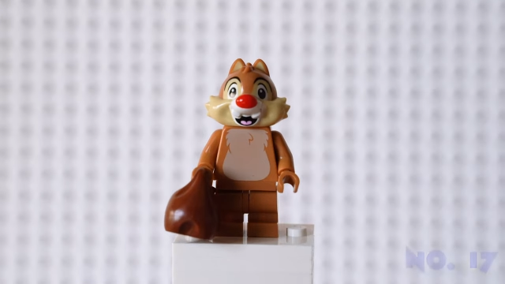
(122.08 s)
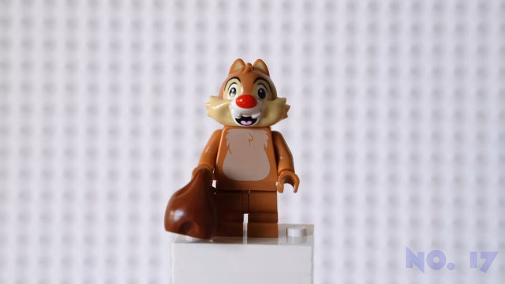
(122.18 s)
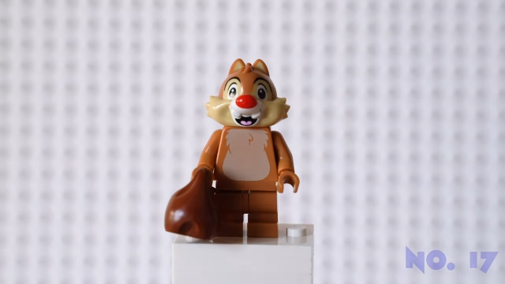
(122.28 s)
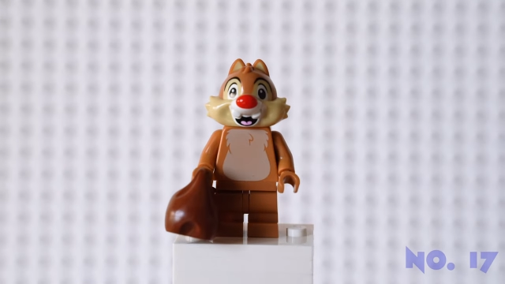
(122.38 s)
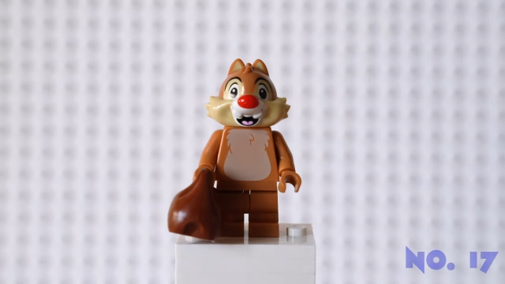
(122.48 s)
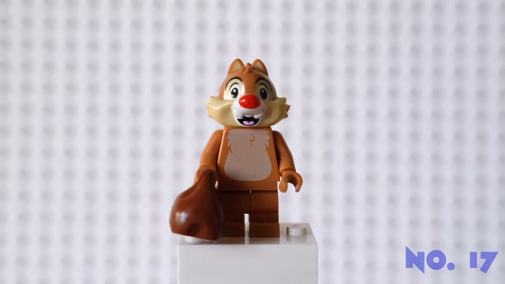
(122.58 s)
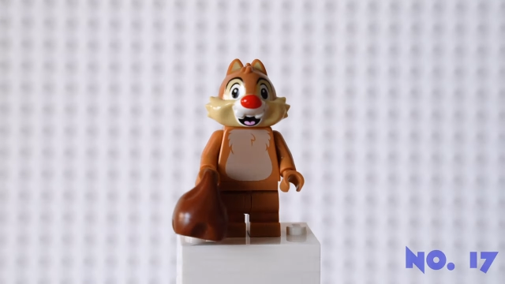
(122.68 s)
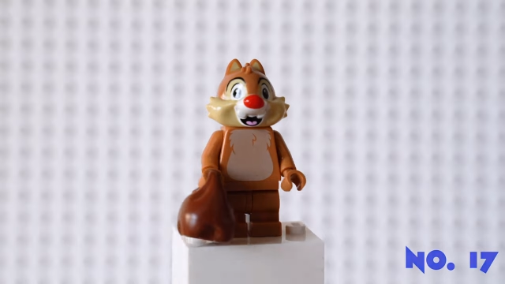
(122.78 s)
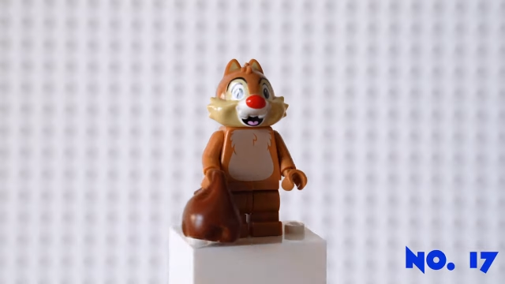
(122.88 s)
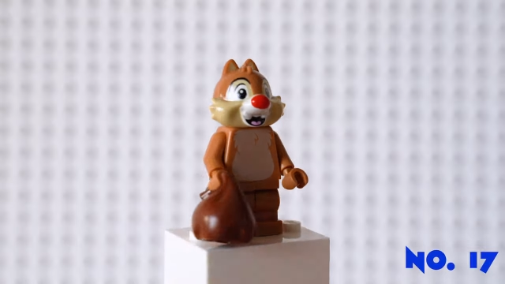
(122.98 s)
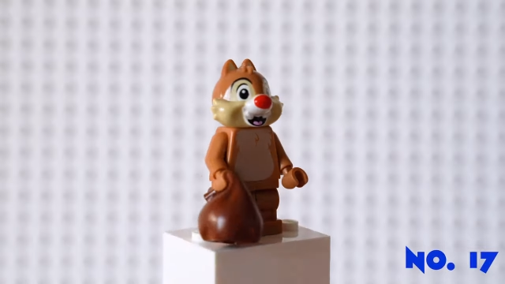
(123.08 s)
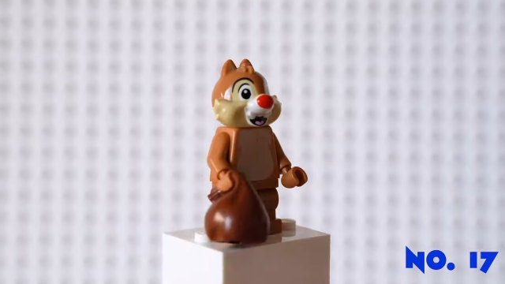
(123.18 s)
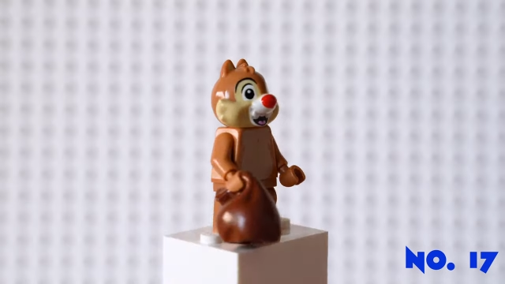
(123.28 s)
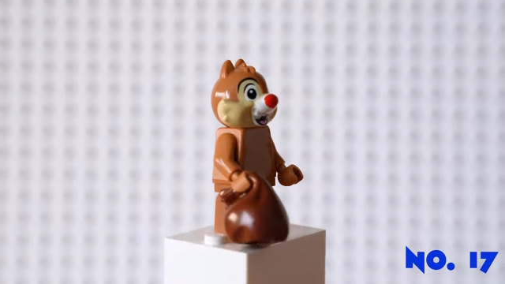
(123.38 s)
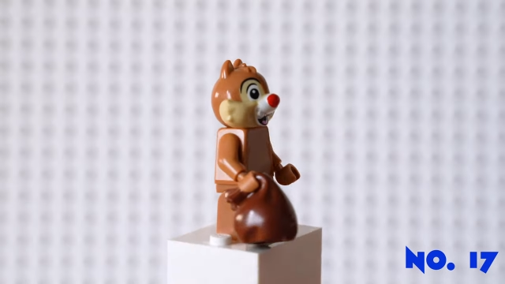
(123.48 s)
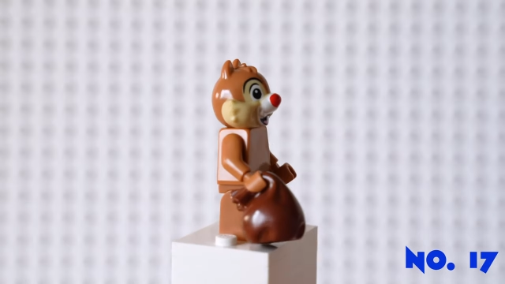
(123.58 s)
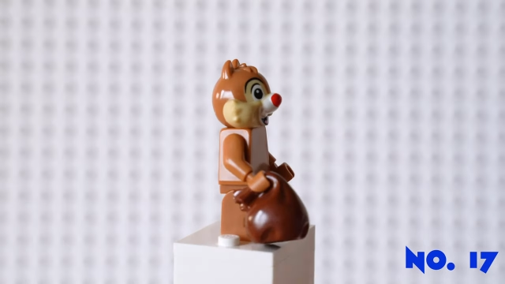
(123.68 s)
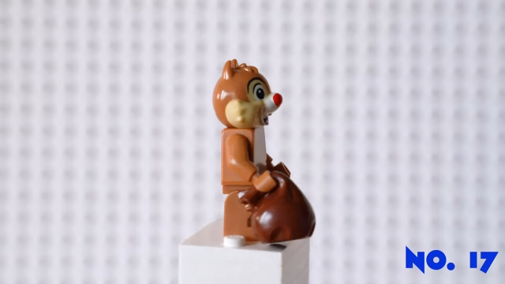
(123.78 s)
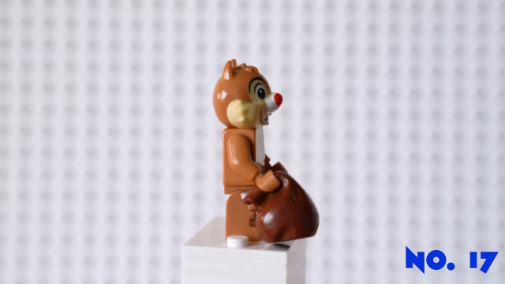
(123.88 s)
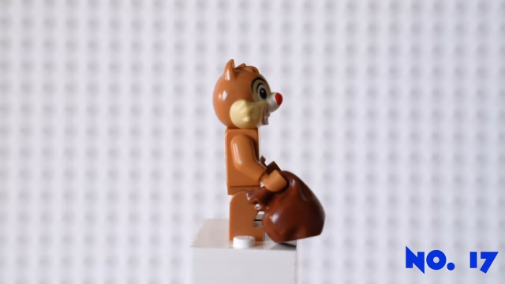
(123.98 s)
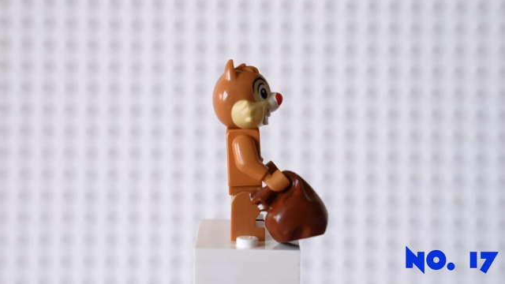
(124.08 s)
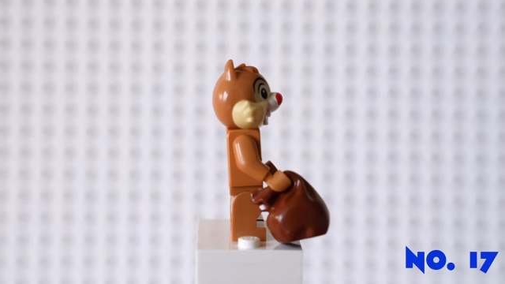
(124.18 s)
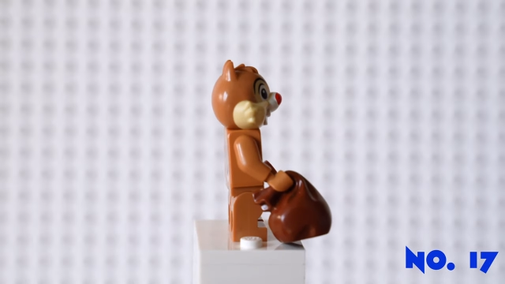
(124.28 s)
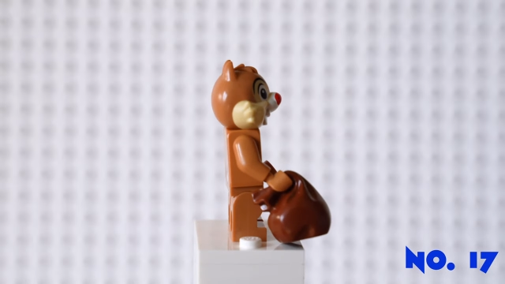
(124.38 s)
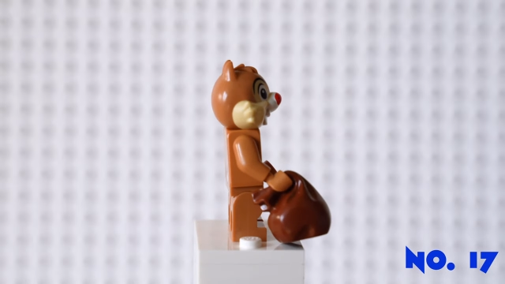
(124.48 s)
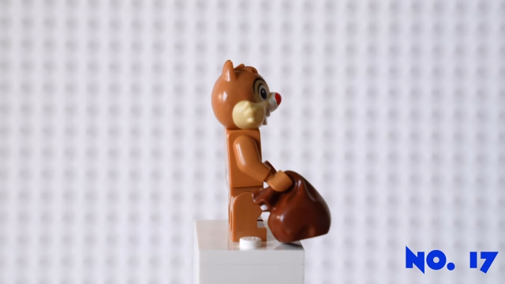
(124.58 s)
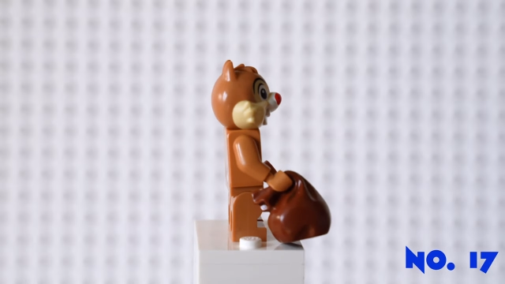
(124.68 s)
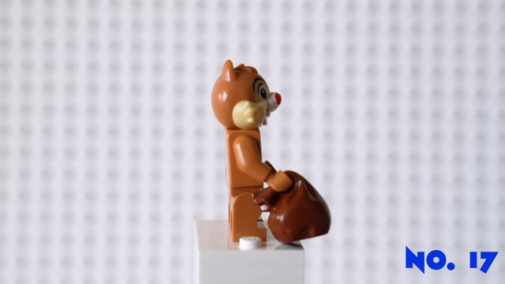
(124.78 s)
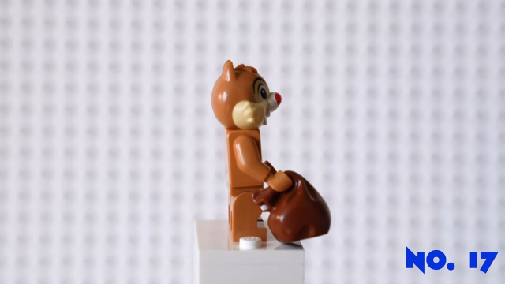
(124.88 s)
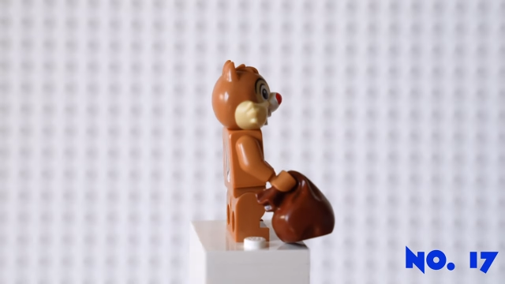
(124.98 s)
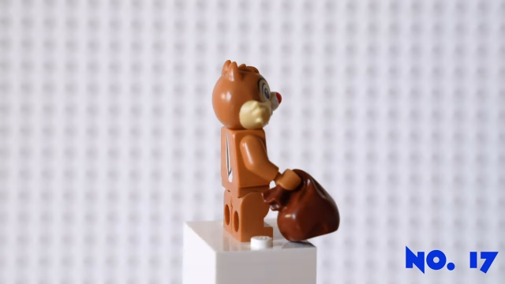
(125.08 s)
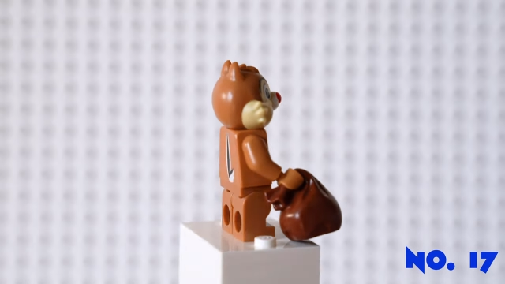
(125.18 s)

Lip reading: [unreadable: no face in view]